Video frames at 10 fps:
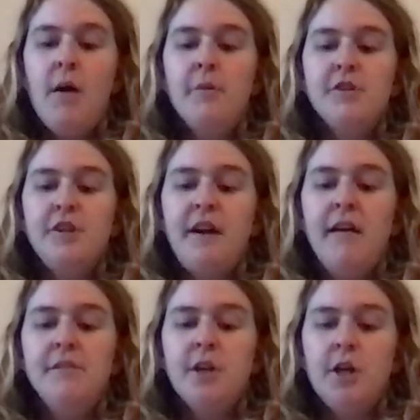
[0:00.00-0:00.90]
but she
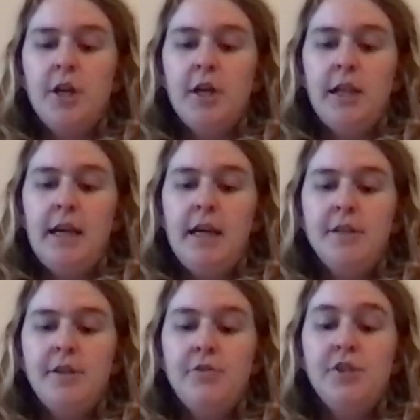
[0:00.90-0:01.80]
arrives early,
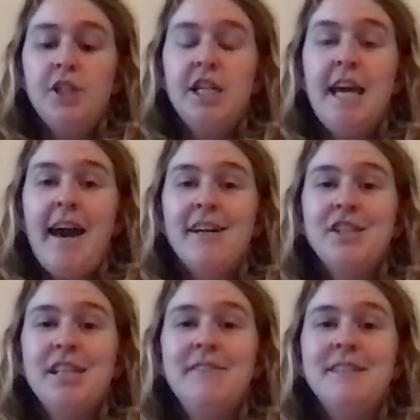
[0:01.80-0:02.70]
so she
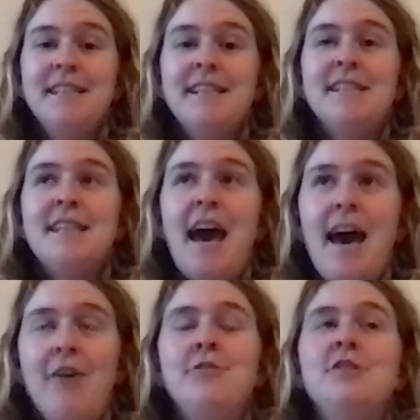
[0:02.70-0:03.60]
actually visits the
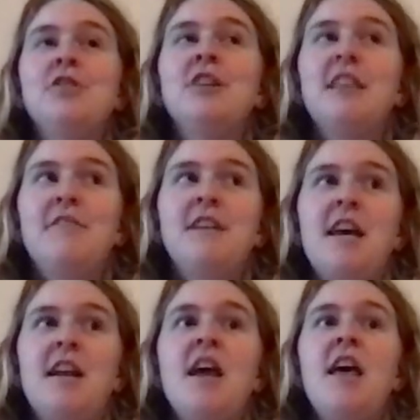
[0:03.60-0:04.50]
house she lived
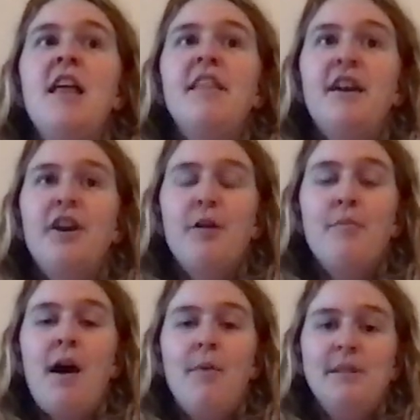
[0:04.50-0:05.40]
in that her
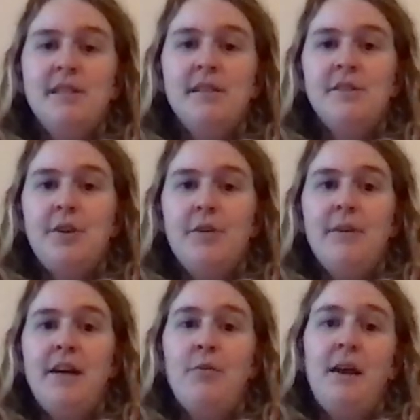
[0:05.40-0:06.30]
mom and sister
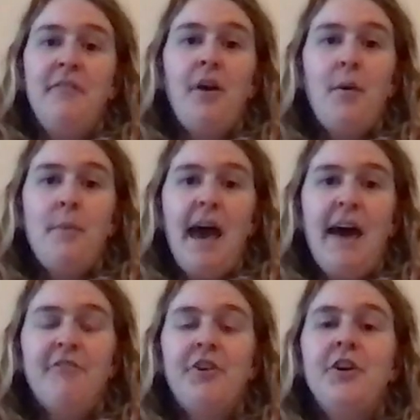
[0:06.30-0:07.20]
ran away from
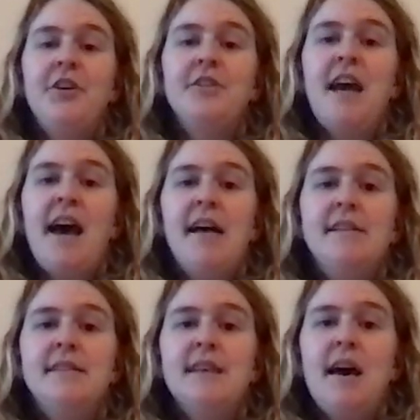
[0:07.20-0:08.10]
after her
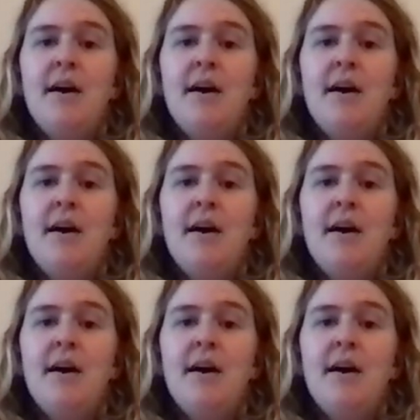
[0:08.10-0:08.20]
dad's